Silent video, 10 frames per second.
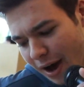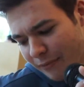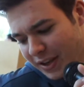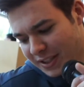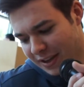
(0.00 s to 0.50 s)

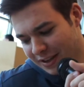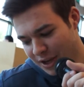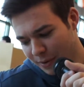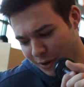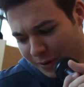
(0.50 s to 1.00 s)
um, visited
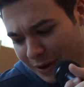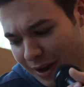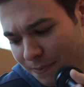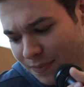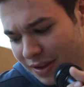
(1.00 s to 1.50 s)

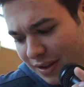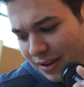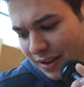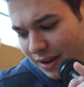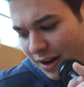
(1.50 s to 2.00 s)
www
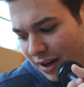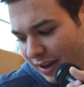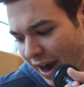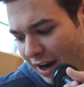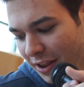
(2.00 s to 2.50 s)
uh,
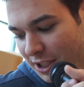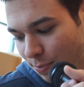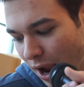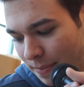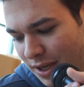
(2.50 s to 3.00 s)

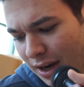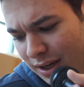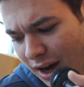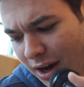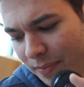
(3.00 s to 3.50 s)

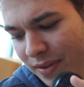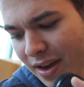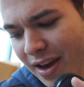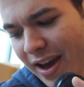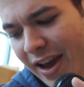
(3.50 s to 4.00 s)
catalystprep.com,
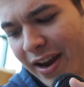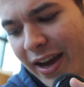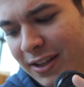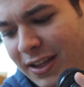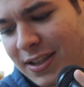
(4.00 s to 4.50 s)
and
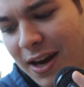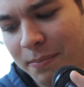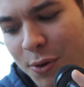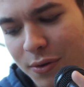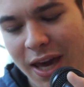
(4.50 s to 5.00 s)
I clicked
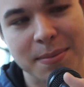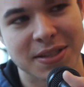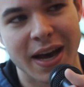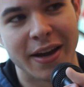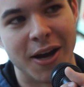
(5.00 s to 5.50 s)
on bootcamp
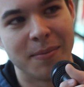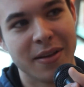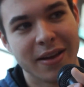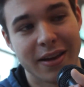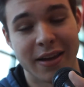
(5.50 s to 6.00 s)
sign up,
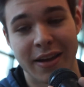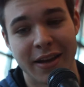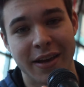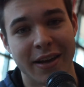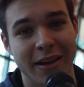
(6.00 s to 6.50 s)

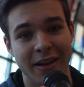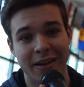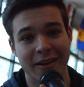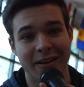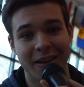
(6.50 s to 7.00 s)

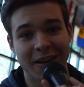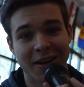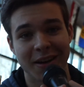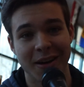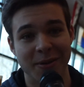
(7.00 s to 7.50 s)
and
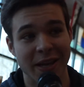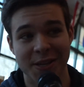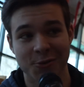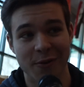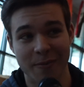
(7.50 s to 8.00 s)
uh, it's
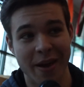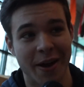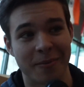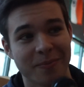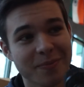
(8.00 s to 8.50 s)
history from there.